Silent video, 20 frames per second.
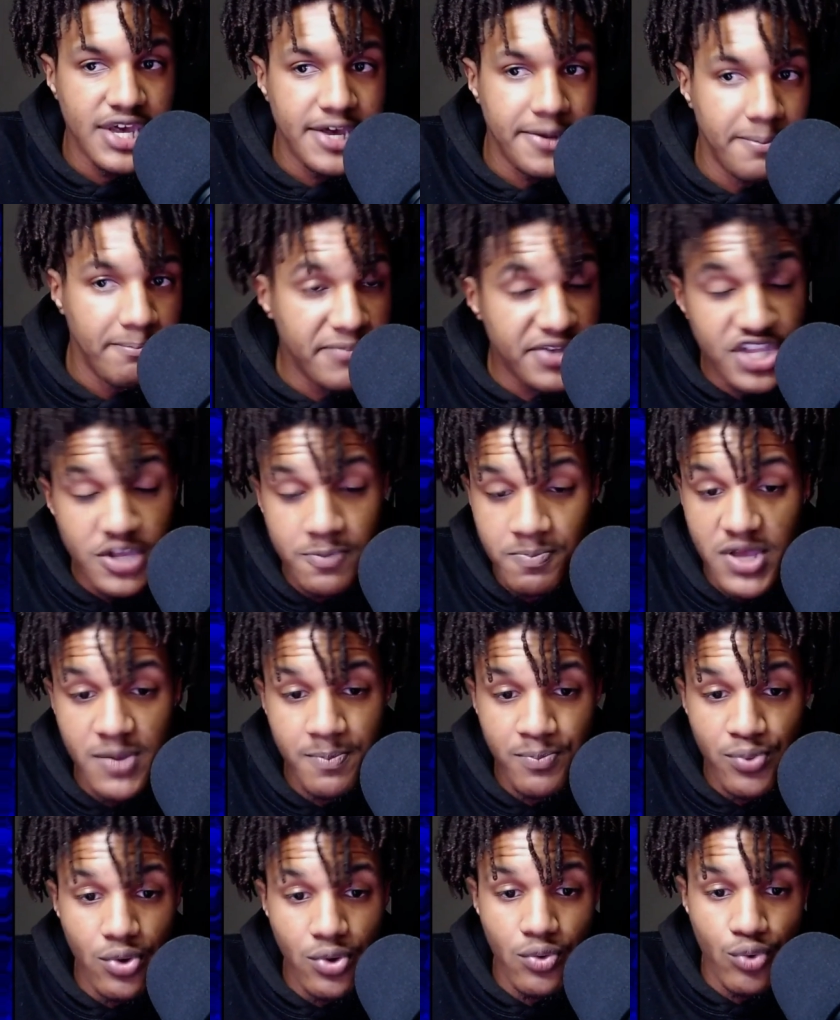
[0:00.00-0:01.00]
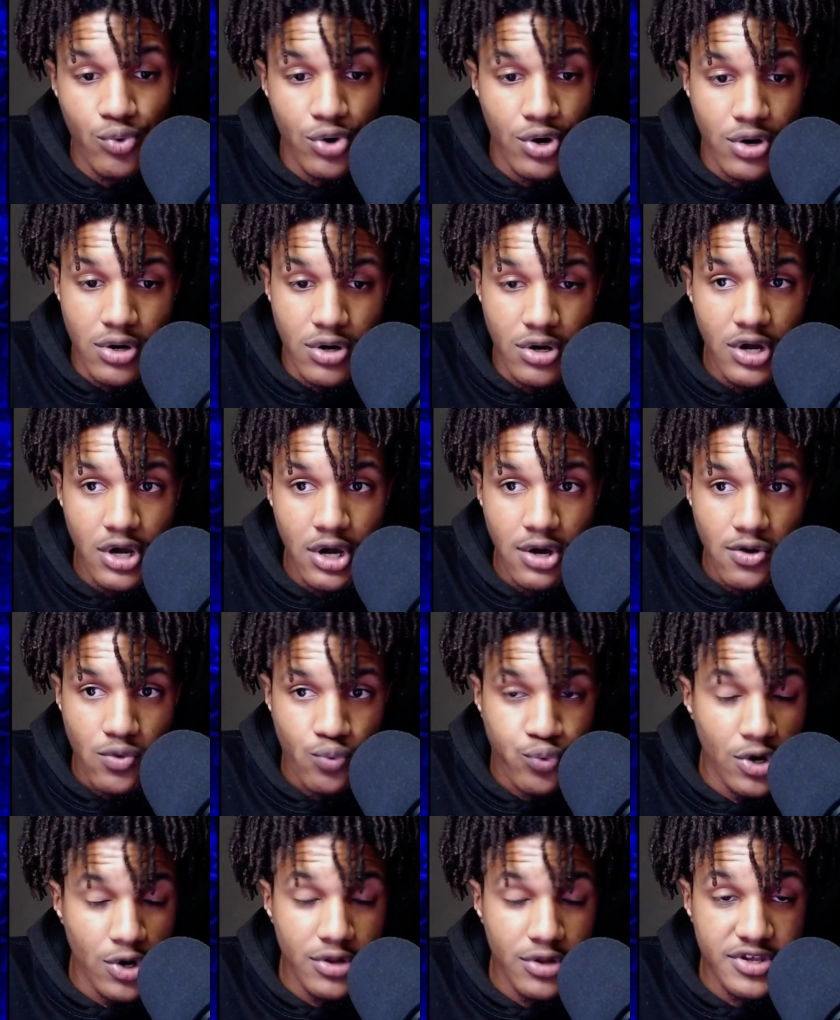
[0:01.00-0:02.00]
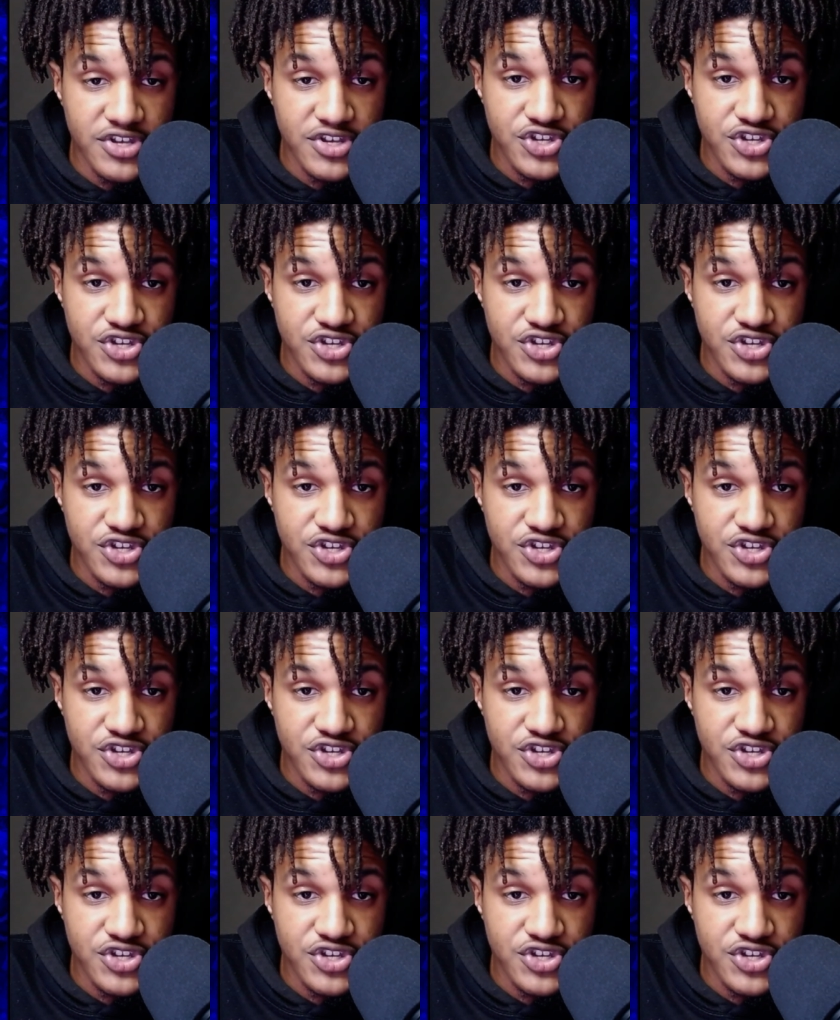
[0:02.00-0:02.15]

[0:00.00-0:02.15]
Many people were really